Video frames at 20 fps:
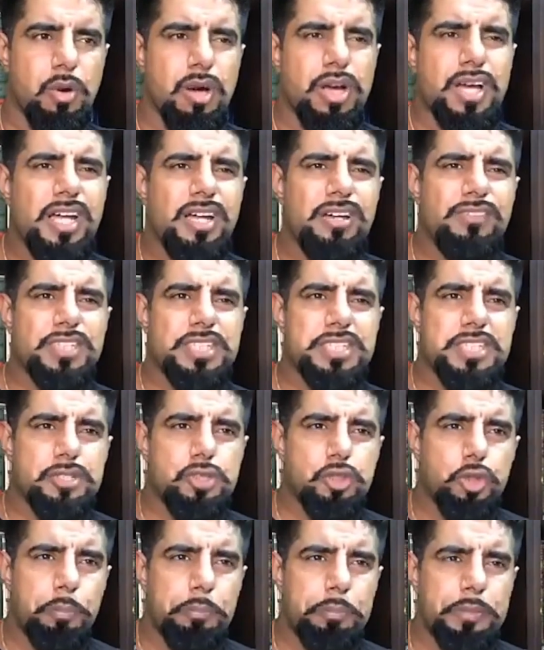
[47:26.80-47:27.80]
What kind of a
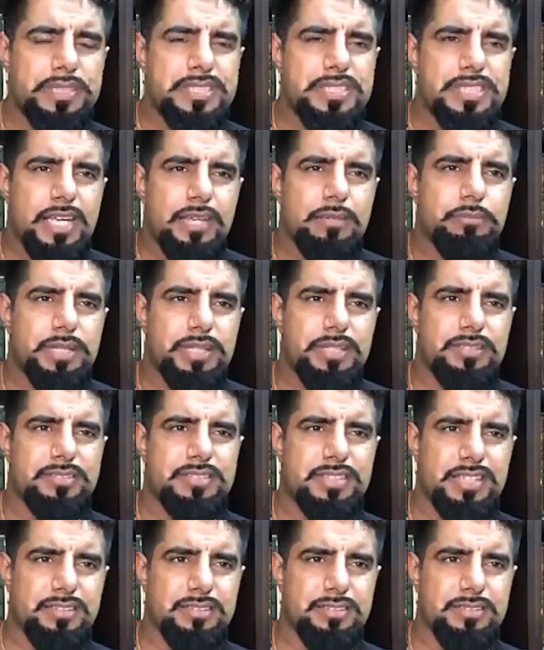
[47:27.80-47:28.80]
stupid statement
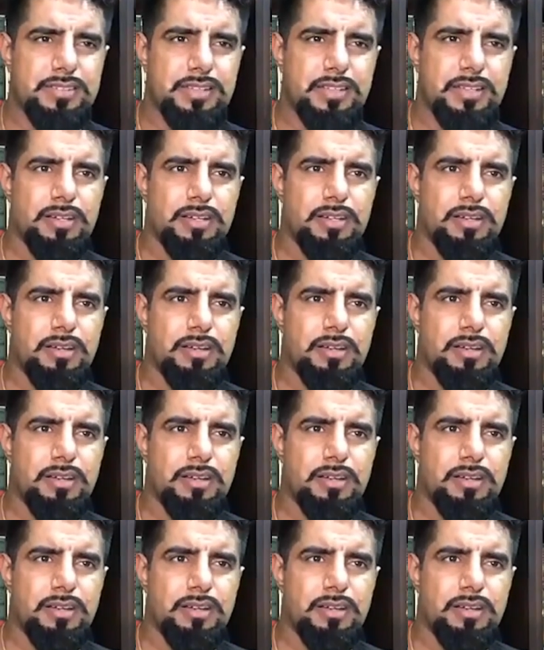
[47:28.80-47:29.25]
is this?